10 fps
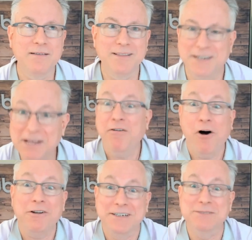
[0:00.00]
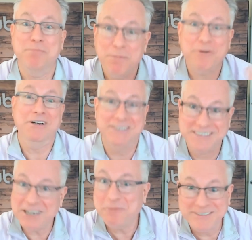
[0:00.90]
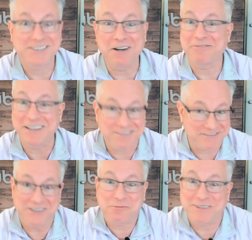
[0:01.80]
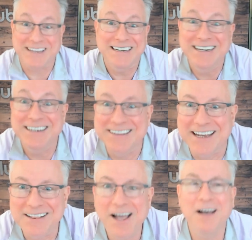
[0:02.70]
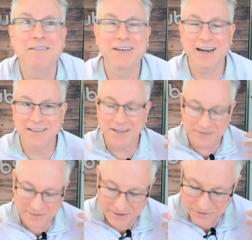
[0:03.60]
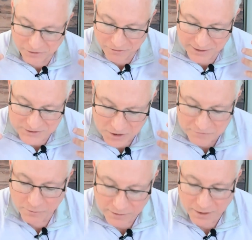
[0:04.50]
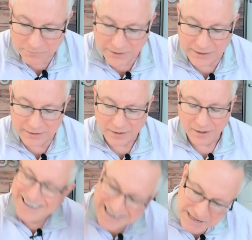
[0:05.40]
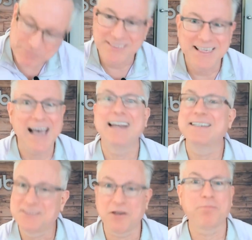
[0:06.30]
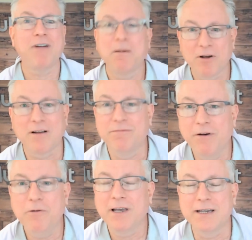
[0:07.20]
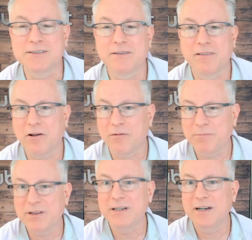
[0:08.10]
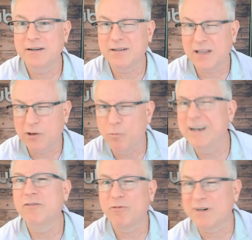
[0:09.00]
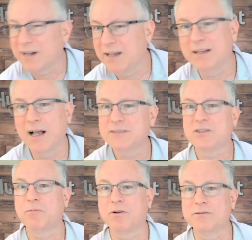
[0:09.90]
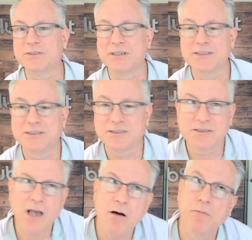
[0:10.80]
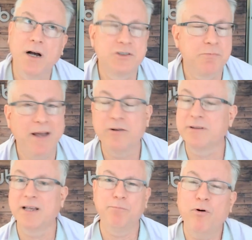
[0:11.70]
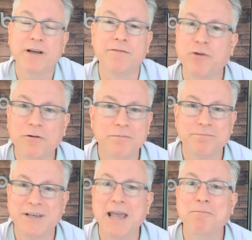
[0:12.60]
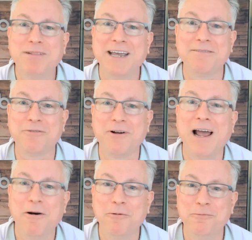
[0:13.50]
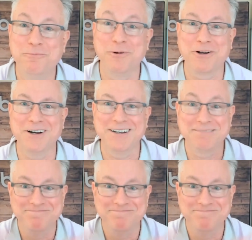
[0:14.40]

the default is people are going to stick with stuff that does what they need and they love. And I think to the degree a software company keeps that as their primary focus, their ability to like win and retain customers is so much better than, boy, if your game plan for how we're going to